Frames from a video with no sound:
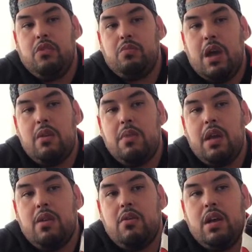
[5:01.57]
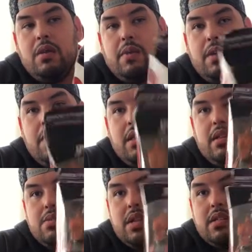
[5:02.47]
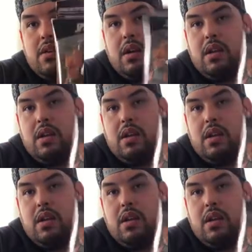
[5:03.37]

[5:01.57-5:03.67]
Spider-Man Way came out, that's when I started